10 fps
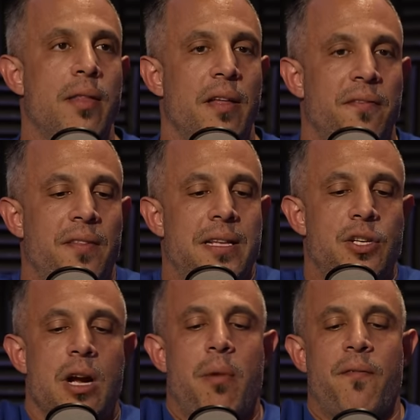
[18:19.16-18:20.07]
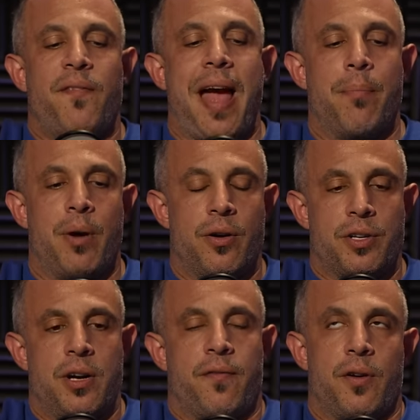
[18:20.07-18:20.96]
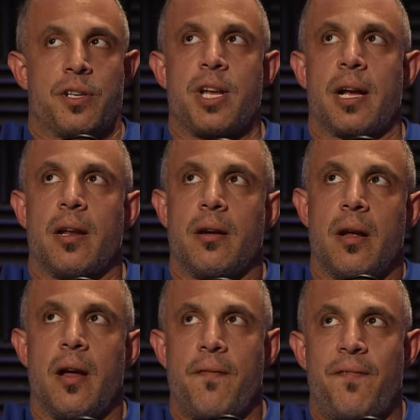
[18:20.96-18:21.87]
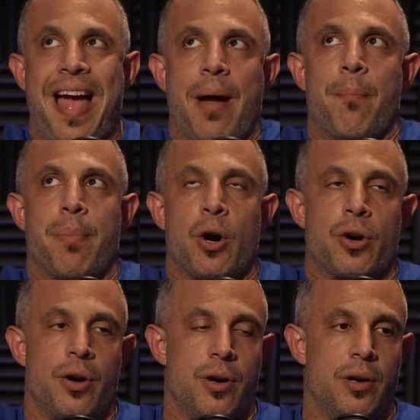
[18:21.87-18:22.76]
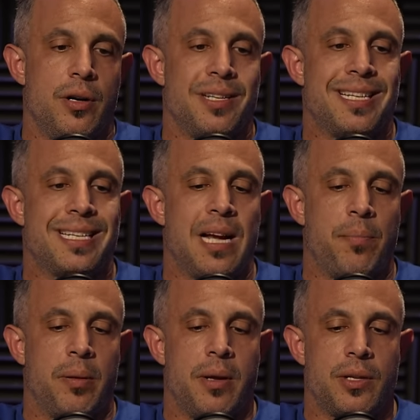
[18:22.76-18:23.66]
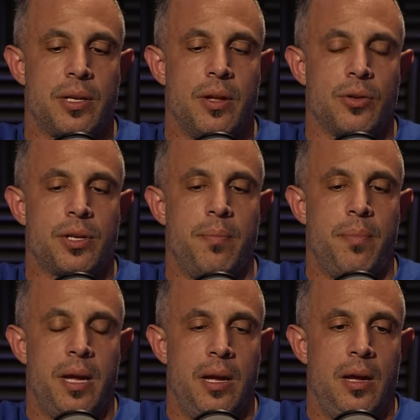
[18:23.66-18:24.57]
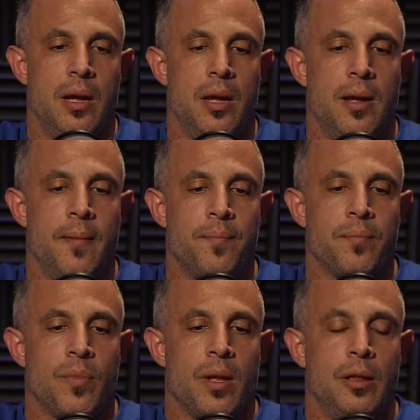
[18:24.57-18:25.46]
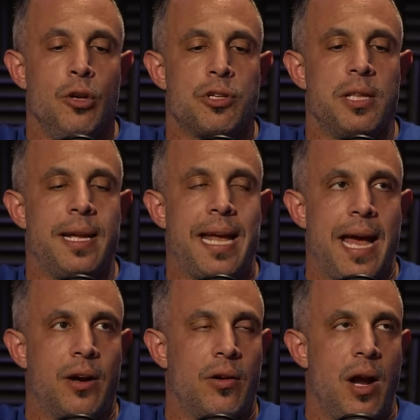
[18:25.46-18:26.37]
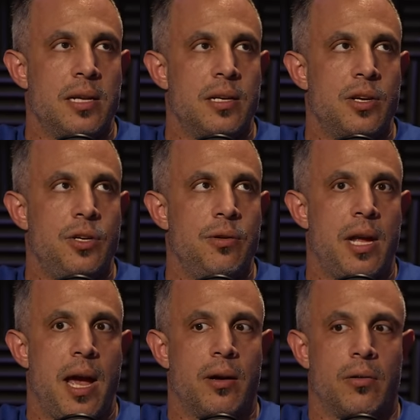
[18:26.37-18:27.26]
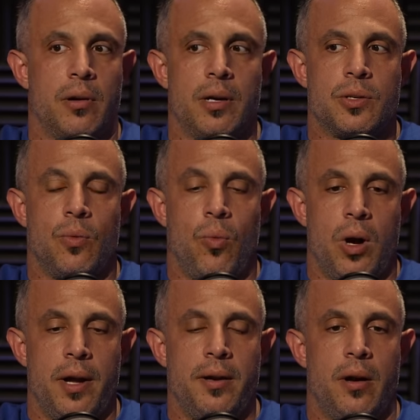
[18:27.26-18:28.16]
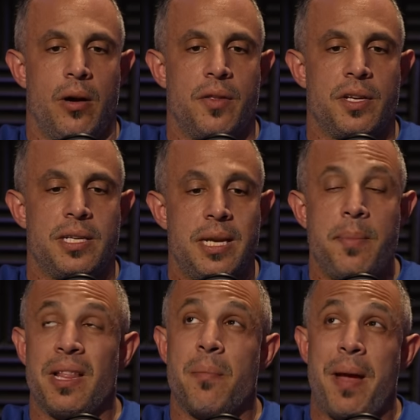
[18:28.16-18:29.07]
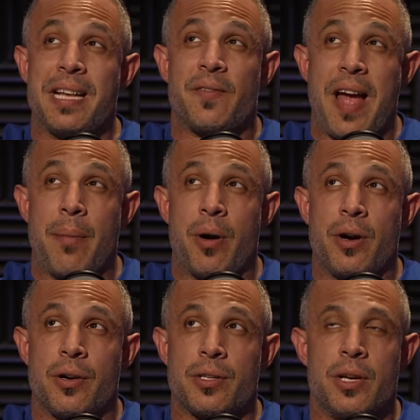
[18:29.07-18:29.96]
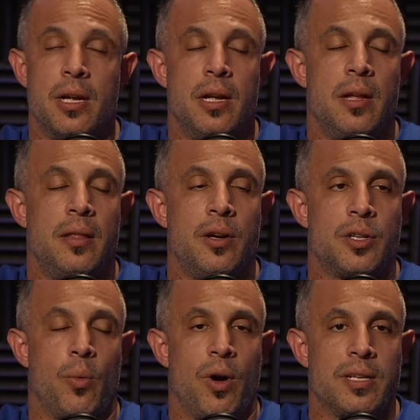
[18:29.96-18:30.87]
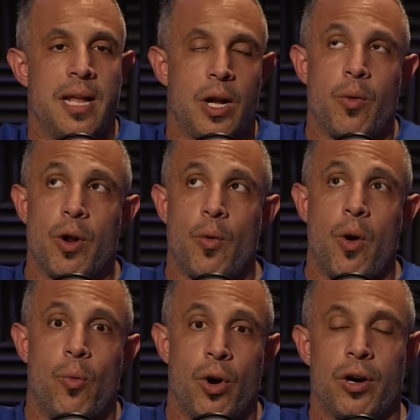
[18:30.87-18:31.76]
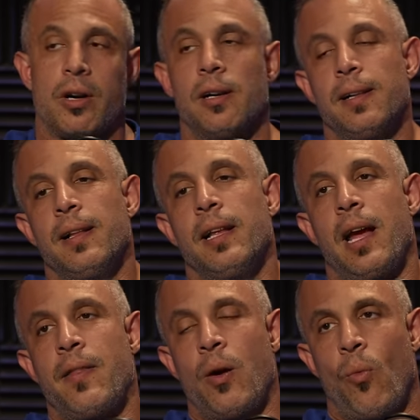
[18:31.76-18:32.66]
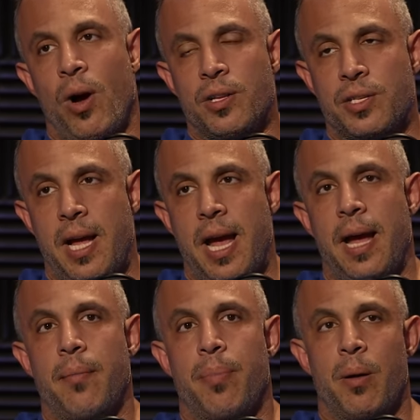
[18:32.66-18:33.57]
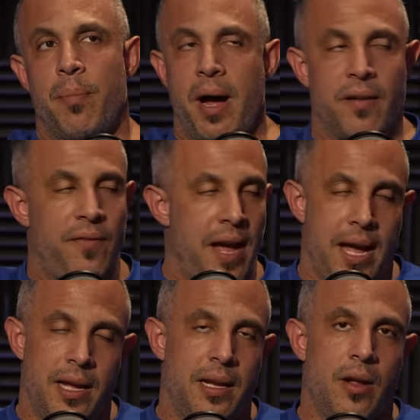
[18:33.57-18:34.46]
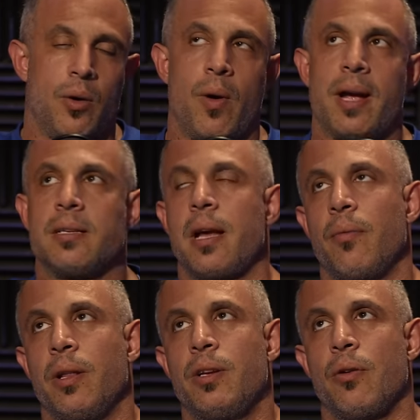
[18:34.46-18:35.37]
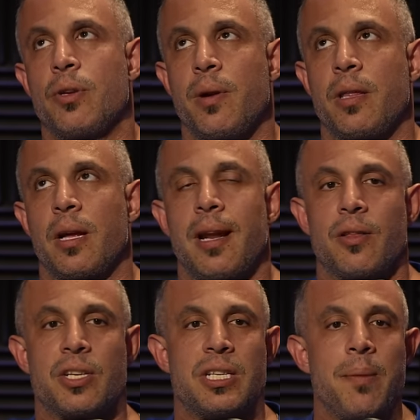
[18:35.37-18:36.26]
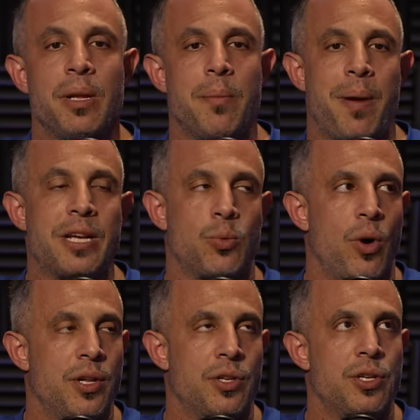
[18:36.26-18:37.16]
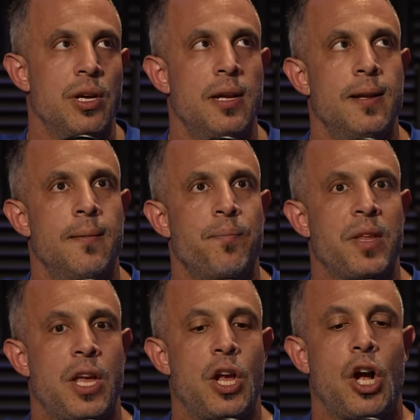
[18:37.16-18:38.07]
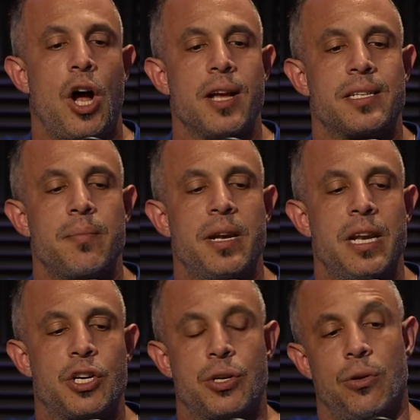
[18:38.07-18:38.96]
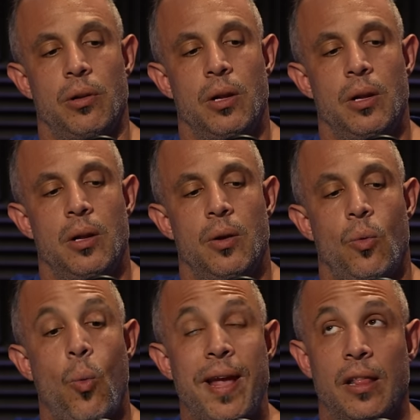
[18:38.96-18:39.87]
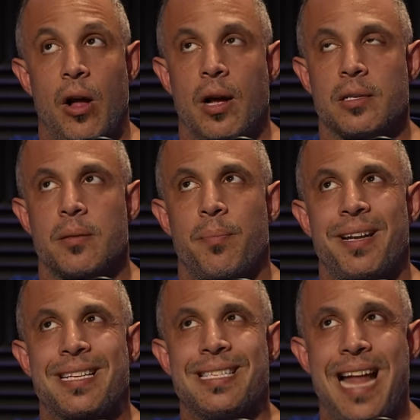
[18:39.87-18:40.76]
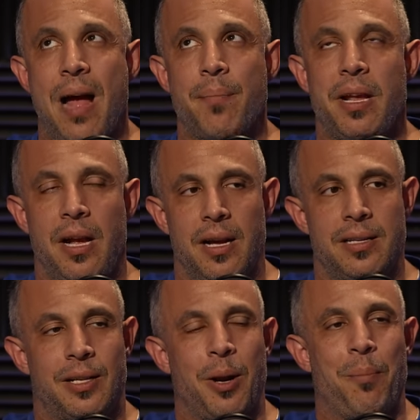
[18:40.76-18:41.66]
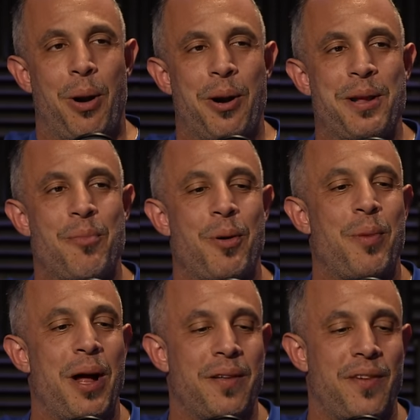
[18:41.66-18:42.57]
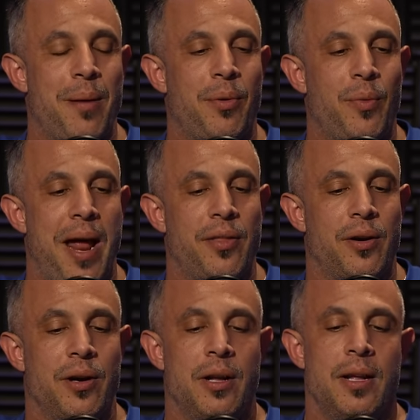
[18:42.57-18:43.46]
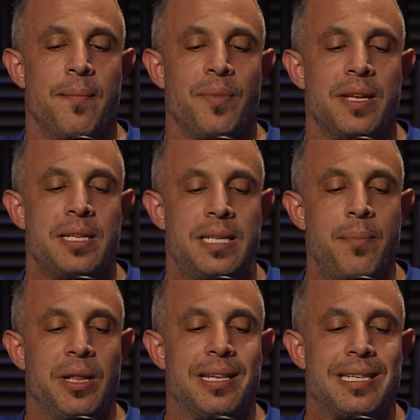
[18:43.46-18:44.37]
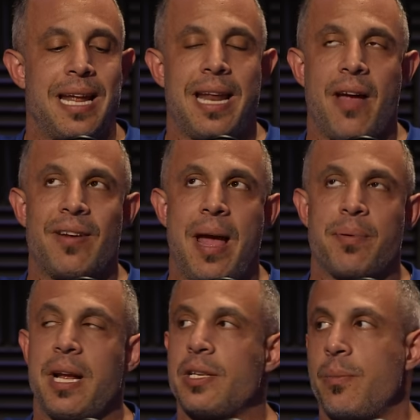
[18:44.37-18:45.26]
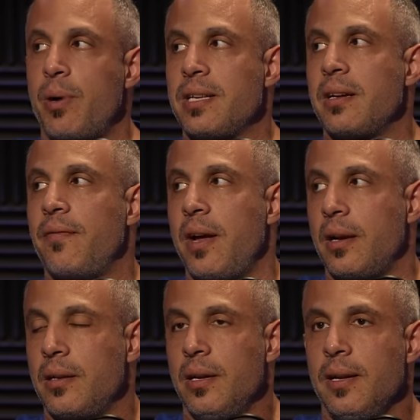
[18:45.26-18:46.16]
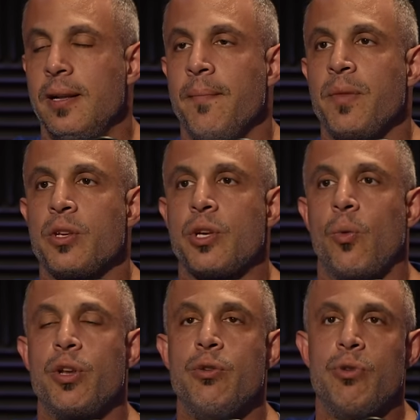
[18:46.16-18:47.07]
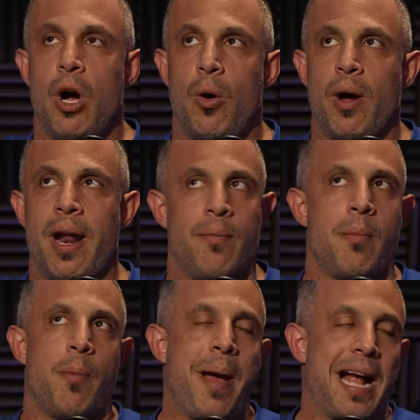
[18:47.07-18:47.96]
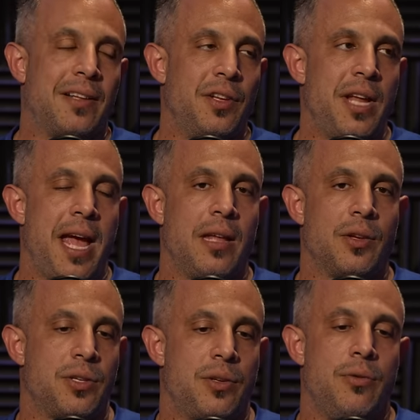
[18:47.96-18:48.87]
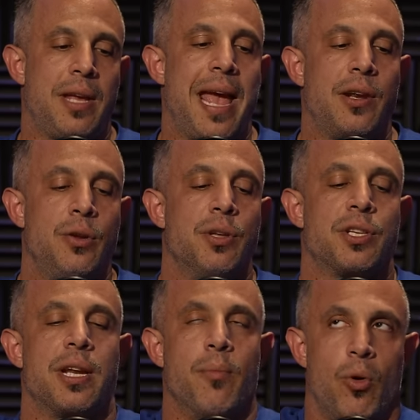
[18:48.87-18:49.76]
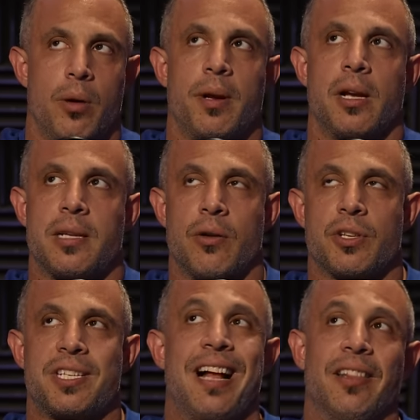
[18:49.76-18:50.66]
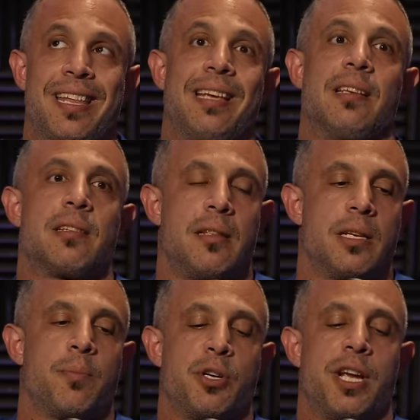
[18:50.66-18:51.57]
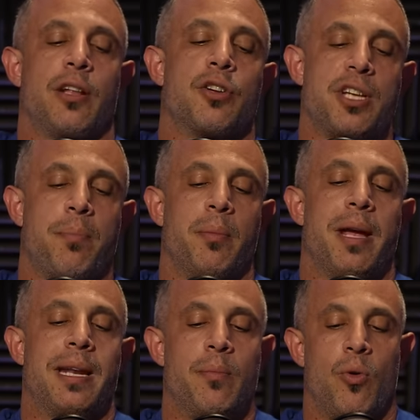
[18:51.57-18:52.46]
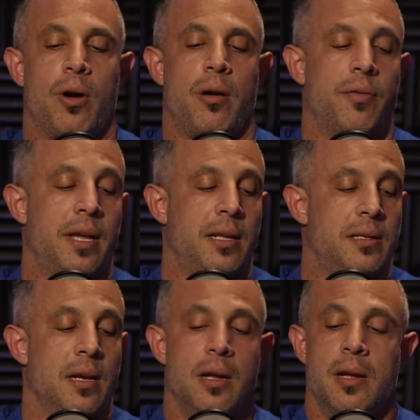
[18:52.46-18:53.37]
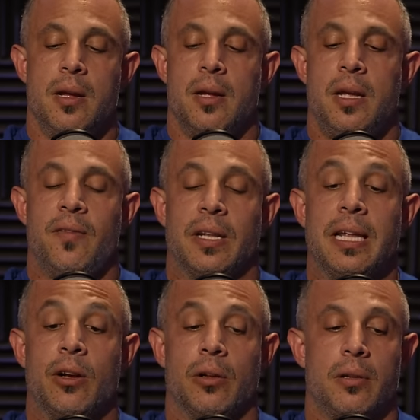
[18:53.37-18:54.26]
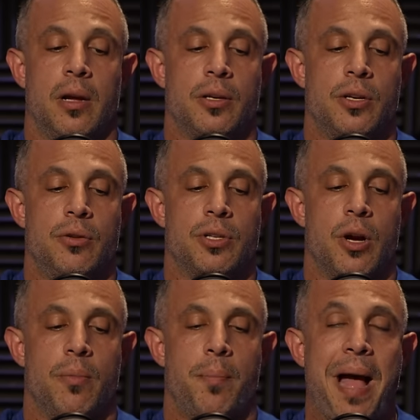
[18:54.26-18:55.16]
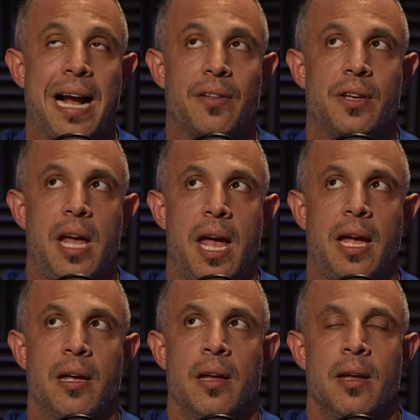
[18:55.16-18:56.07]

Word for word: now let's talk about fat burners here for a second. Uh, fat burner supplements, and those can be loosely categorized into two categories. One are the stimulant based fat burners. These are the ones that quote unquote work. And then ones that burn body fat in other ways that really don't do anything. Now, the stimulant based ones can cause some initial weight loss, but it's not because they're burning more body fat, but rather stimulants tend to have an appetite suppressing effect. So when you go on, I remember back in the day, this you can't do this anymore because they don't sell these this particular supplement anymore. I don't think it's even legal uh, to do so. But back in the day,